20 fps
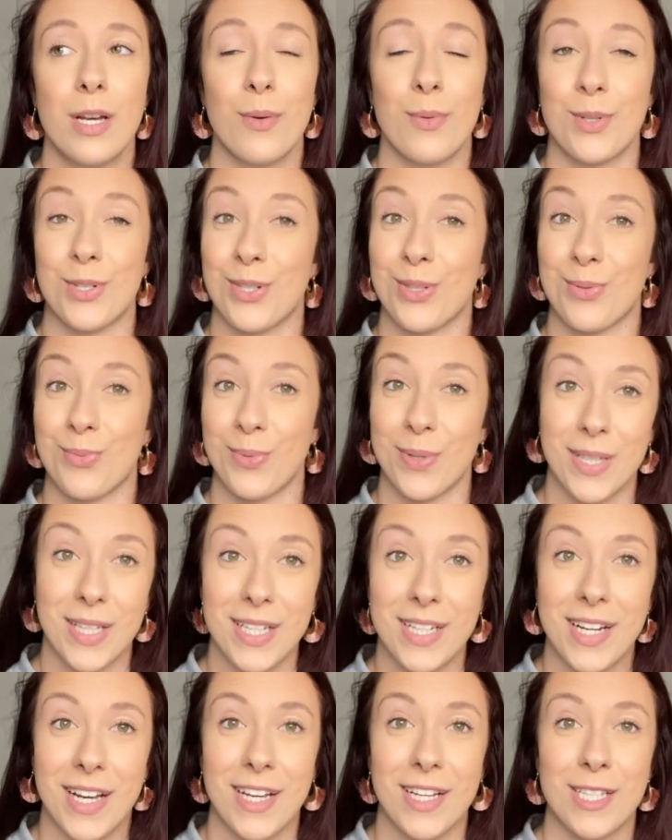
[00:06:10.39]
which is
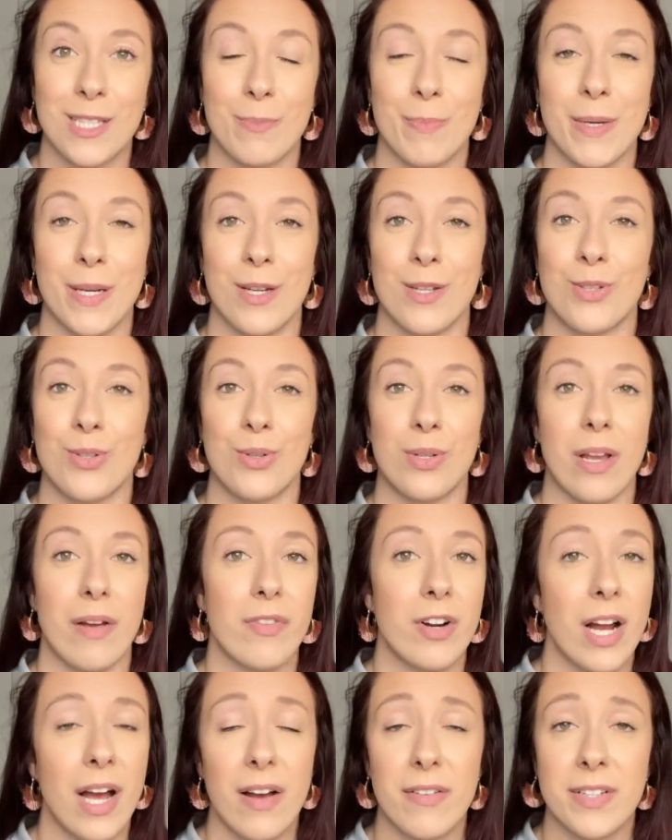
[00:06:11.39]
really nice because you
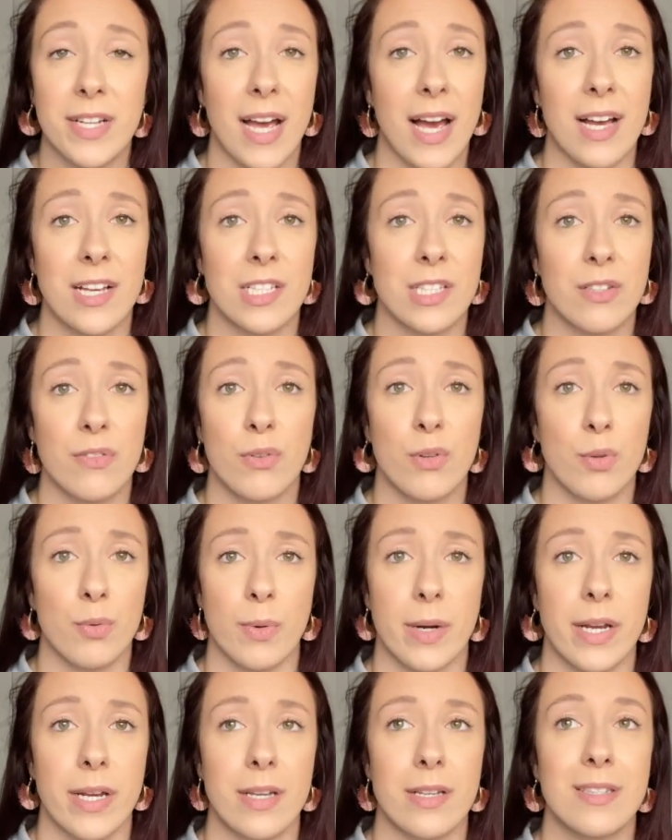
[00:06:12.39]
never have to ask for a
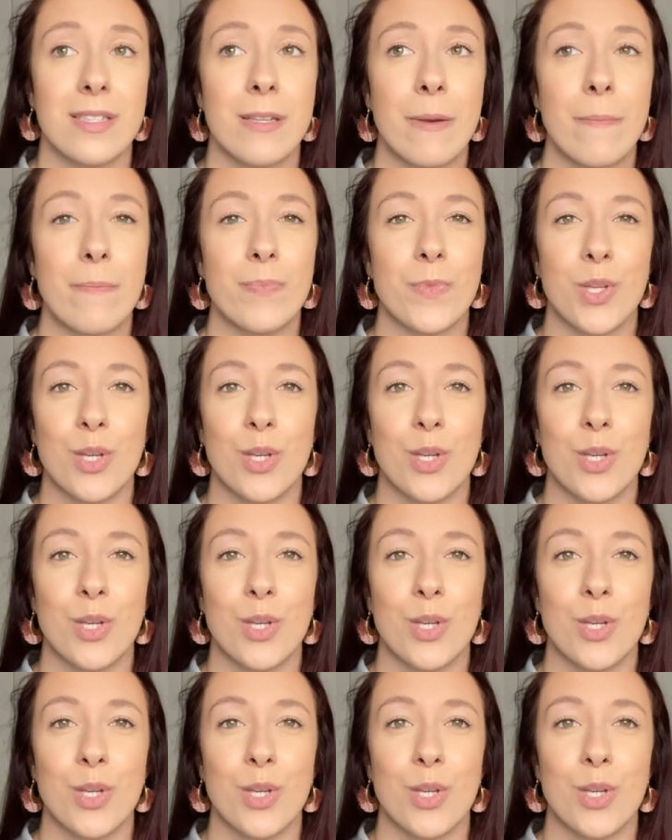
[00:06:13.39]
raise.